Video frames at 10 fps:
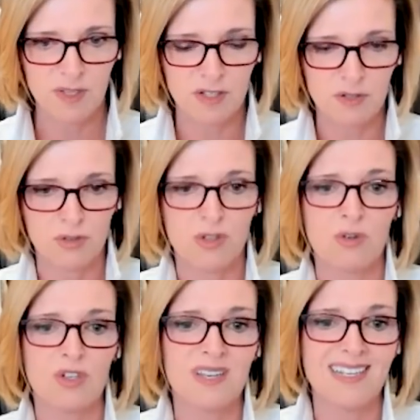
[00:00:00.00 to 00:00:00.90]
because their
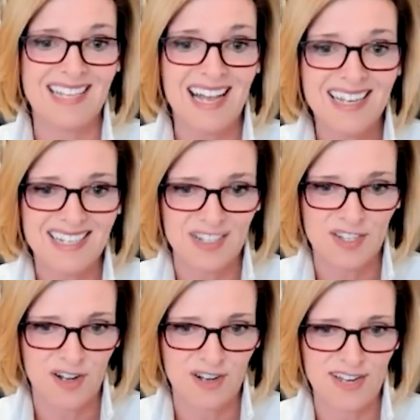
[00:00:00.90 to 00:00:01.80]
social anxiety has
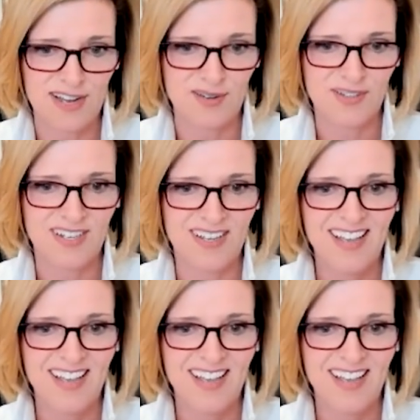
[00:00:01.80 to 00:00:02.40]
gone down